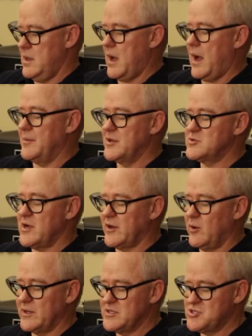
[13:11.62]
I'm going to try
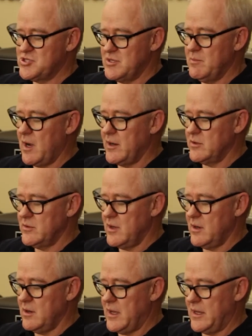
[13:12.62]
going to G minor
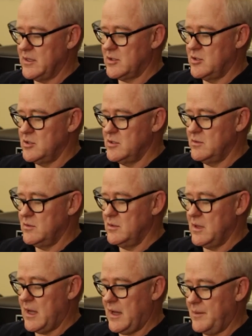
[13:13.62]
there, and it could
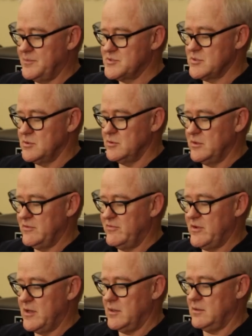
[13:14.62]
absolutely
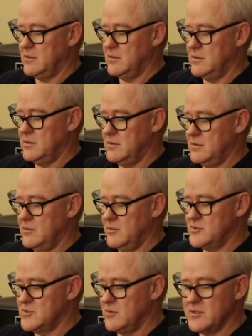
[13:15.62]
fail.
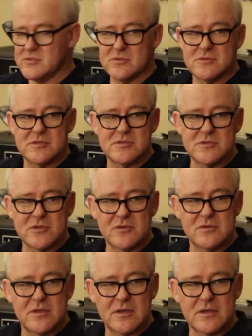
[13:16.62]
So this is a good thing.